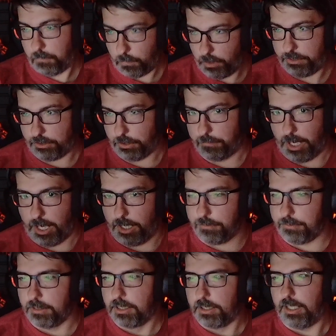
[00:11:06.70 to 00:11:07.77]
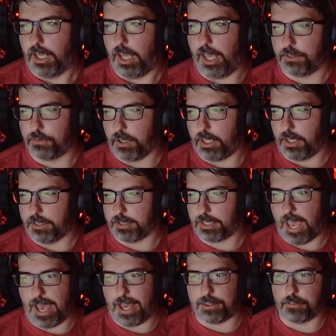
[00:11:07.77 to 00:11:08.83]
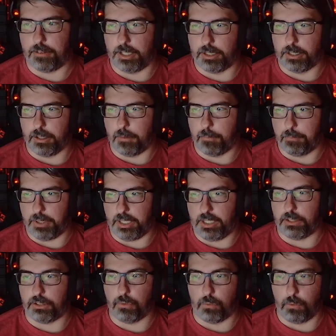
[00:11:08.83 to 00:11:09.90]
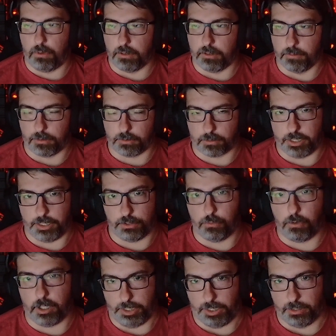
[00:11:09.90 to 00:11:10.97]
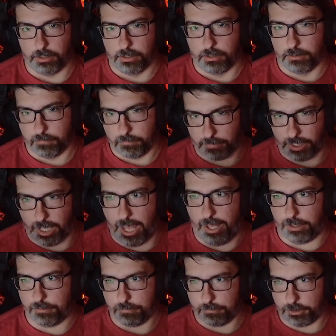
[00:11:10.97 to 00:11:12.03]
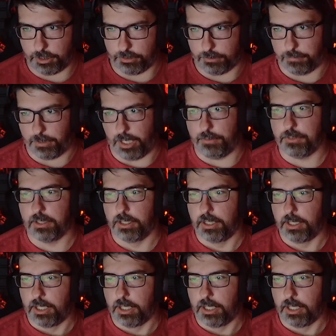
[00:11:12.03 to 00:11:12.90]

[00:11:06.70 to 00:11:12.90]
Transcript: We survive, as well as Catherine B320. Cat, she survives.